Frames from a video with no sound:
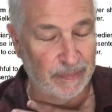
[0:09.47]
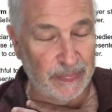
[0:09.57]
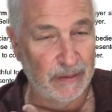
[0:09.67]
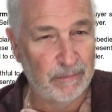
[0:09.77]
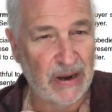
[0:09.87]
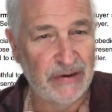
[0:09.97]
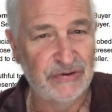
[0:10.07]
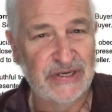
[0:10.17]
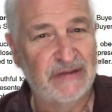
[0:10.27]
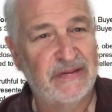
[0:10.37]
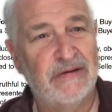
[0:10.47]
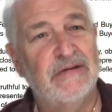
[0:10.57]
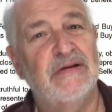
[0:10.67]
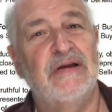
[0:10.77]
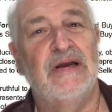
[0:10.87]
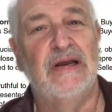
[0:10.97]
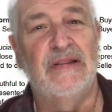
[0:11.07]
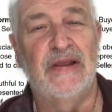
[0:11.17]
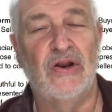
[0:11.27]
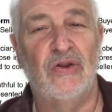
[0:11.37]
buyers out there
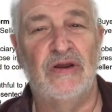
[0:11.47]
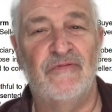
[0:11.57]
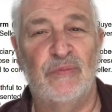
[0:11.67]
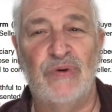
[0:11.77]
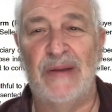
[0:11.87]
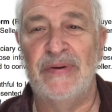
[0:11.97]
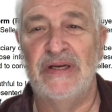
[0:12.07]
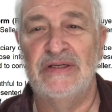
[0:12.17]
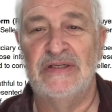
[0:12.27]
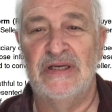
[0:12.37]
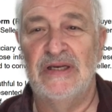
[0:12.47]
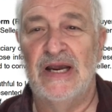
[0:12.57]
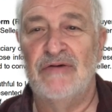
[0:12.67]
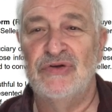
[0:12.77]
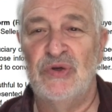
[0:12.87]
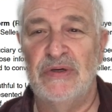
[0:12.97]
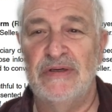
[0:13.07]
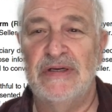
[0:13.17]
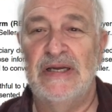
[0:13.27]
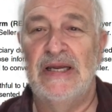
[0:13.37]
that are looking for properties in Arizona
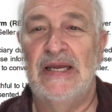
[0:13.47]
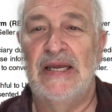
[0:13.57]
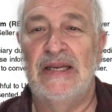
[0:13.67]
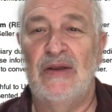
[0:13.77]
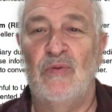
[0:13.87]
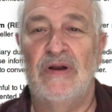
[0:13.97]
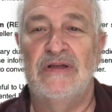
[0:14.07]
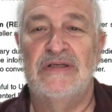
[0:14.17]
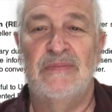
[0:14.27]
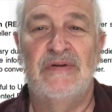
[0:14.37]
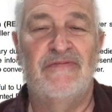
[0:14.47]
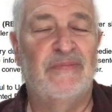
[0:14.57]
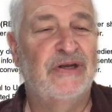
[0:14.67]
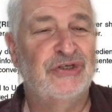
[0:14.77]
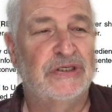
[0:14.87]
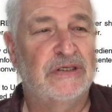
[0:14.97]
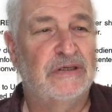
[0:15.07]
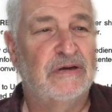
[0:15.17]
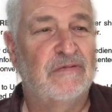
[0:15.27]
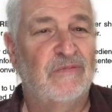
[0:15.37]
and they want some information
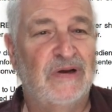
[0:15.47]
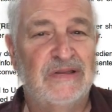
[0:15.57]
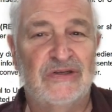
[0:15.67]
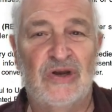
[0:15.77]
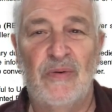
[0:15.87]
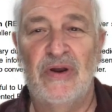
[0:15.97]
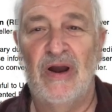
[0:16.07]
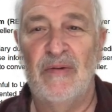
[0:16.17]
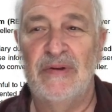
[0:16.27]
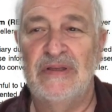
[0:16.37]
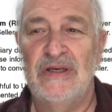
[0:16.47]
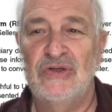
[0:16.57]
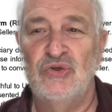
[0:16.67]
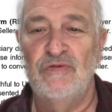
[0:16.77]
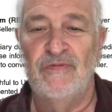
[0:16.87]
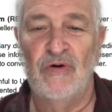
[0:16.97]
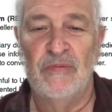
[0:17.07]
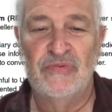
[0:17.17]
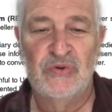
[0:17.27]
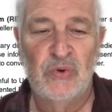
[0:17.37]
on what's going on with these new
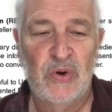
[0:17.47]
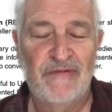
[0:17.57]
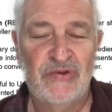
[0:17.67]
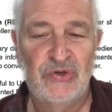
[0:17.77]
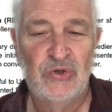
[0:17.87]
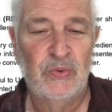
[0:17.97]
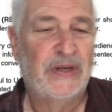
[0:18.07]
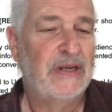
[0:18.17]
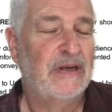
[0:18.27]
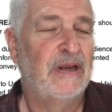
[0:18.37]
forms and what do I have to do, and